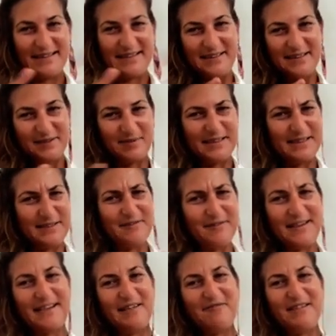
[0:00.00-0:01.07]
and
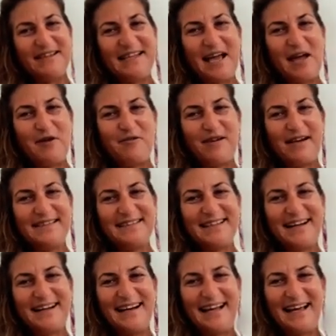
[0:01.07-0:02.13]
specifically with the
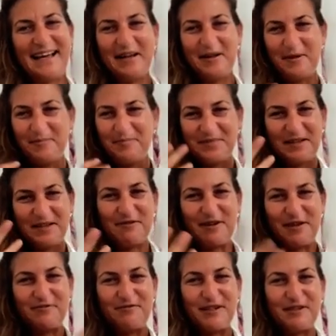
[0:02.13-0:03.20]
ayahuasca, like
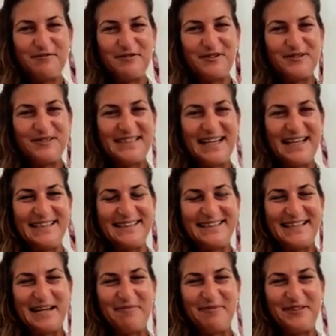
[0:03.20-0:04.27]
what would you say to
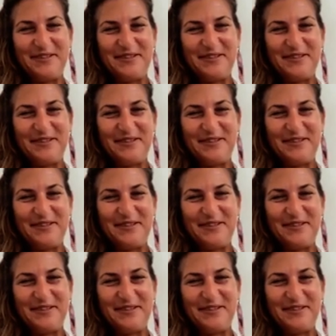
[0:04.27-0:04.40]
them?